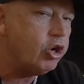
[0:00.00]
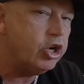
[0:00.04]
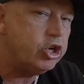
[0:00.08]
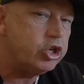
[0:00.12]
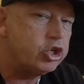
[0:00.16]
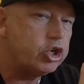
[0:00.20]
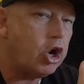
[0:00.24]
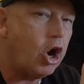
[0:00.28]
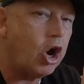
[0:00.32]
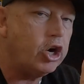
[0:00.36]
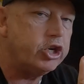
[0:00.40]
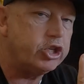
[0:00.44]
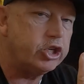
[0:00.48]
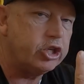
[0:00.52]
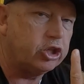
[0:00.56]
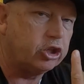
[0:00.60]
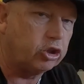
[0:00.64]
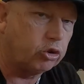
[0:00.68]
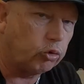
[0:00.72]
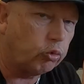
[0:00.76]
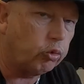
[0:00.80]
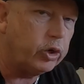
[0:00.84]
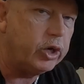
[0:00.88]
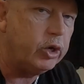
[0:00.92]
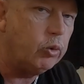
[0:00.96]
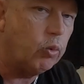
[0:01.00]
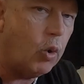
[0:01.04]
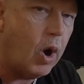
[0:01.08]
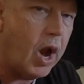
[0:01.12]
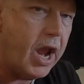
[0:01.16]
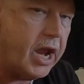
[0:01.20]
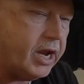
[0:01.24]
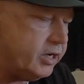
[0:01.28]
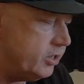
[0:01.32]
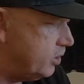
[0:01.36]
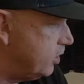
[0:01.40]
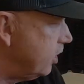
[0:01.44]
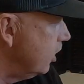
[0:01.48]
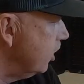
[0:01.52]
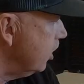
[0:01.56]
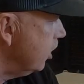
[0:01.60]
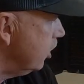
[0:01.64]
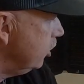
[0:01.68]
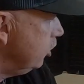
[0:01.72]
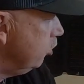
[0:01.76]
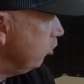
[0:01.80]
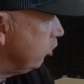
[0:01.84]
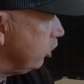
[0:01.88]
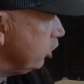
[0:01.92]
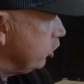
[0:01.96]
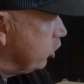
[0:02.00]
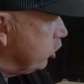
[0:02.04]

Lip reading: You can charge it 3 ways. You